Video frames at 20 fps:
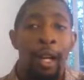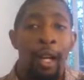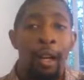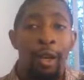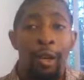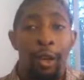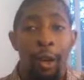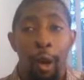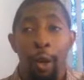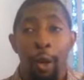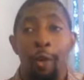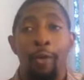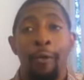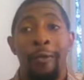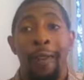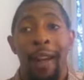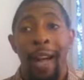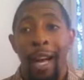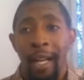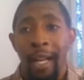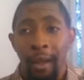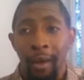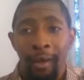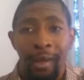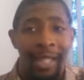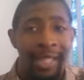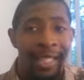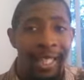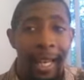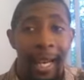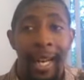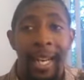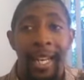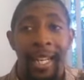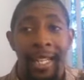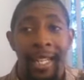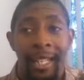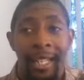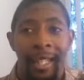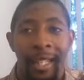no value
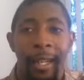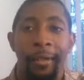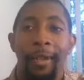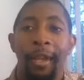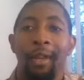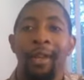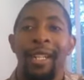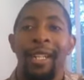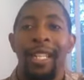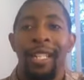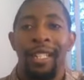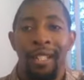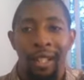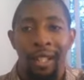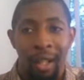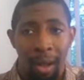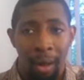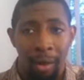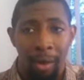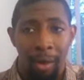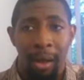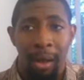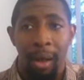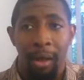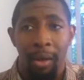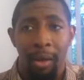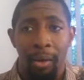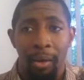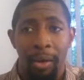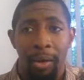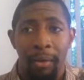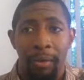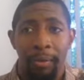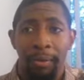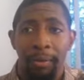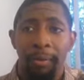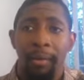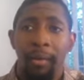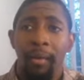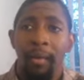attained if there is no close.
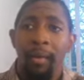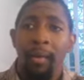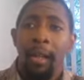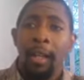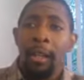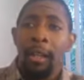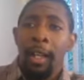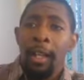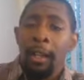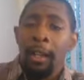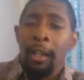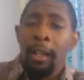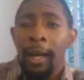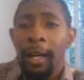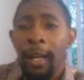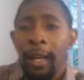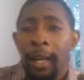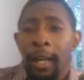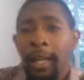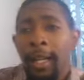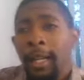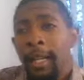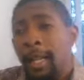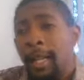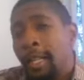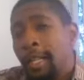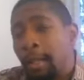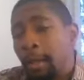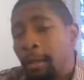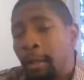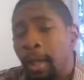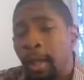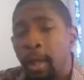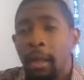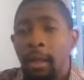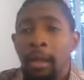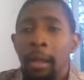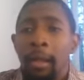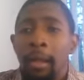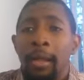Think about it. You
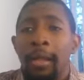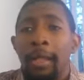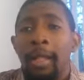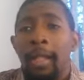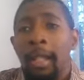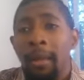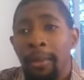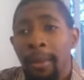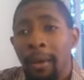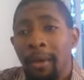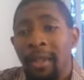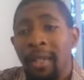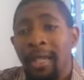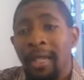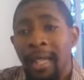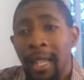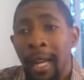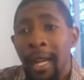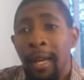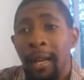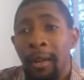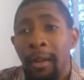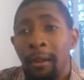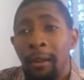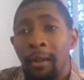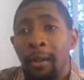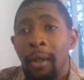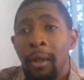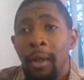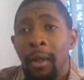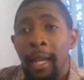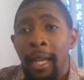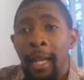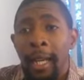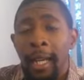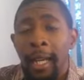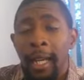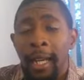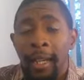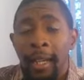can sit a person down
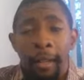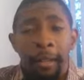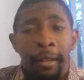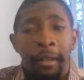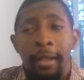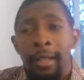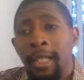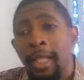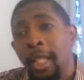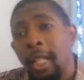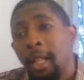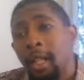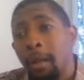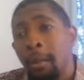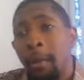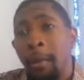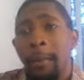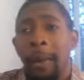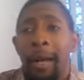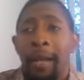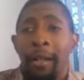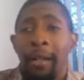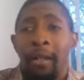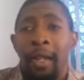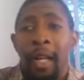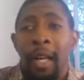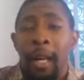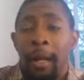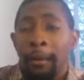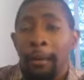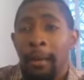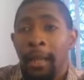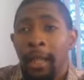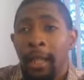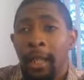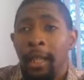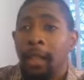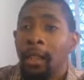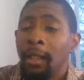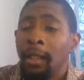and you can tell them about your
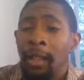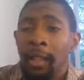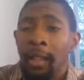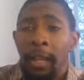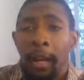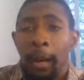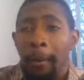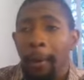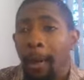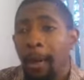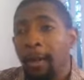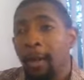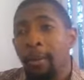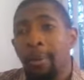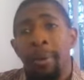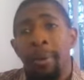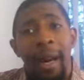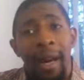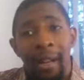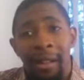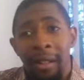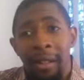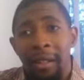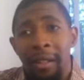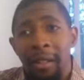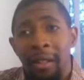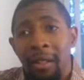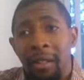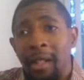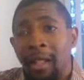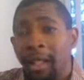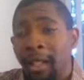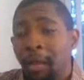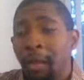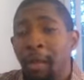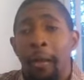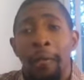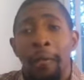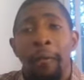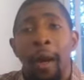company, about your product.
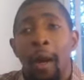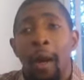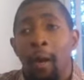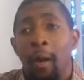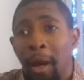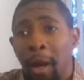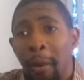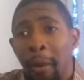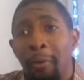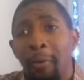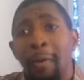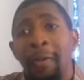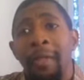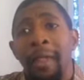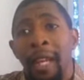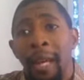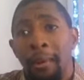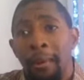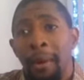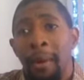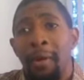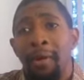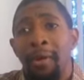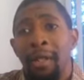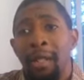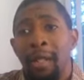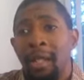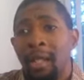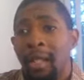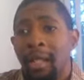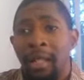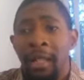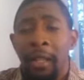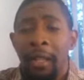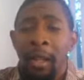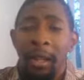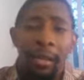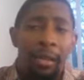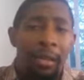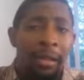You can follow up with that person
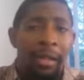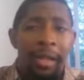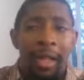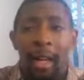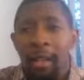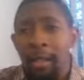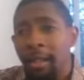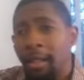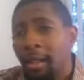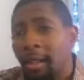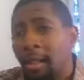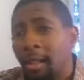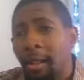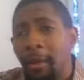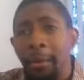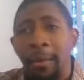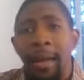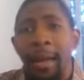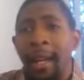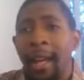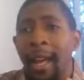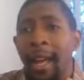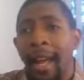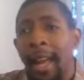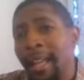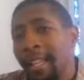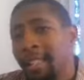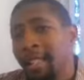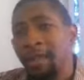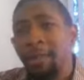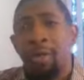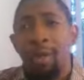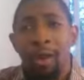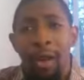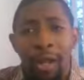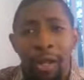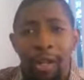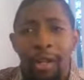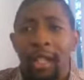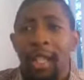and just talk to them, ask them
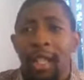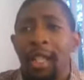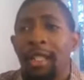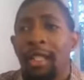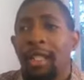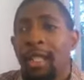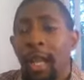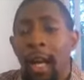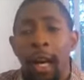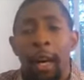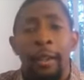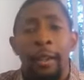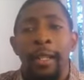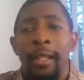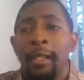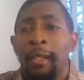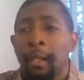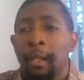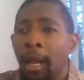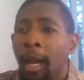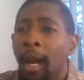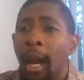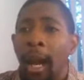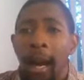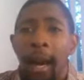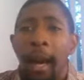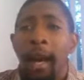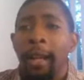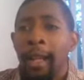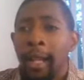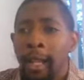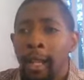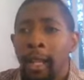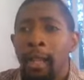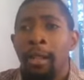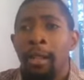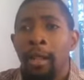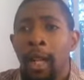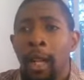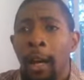questions and all that
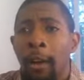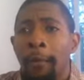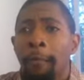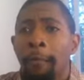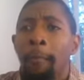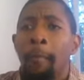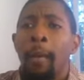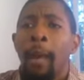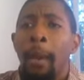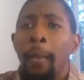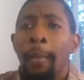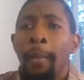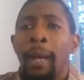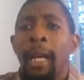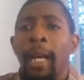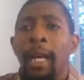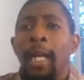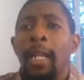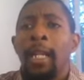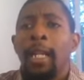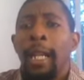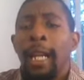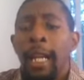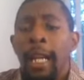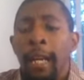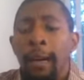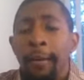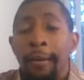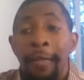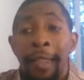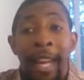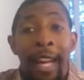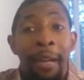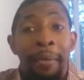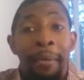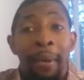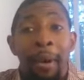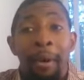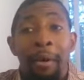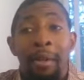good stuff. But if
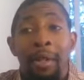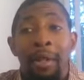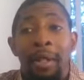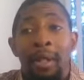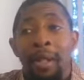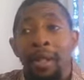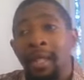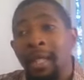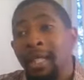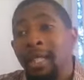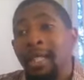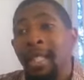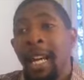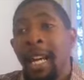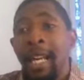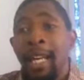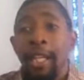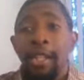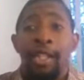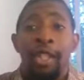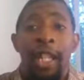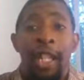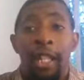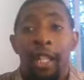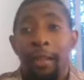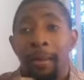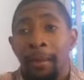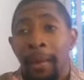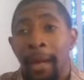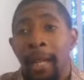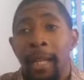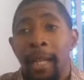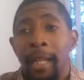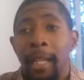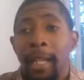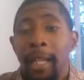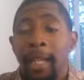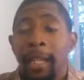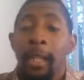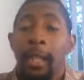that person does not exchange
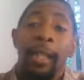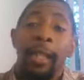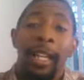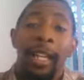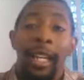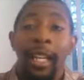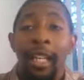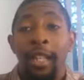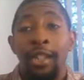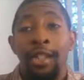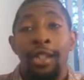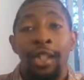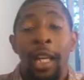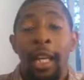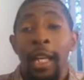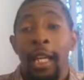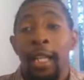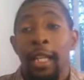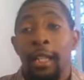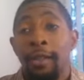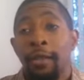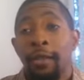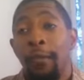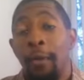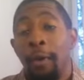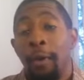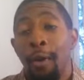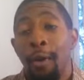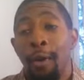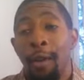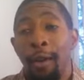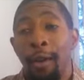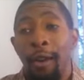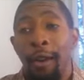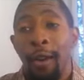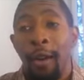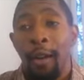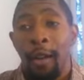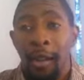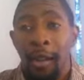money in exchange for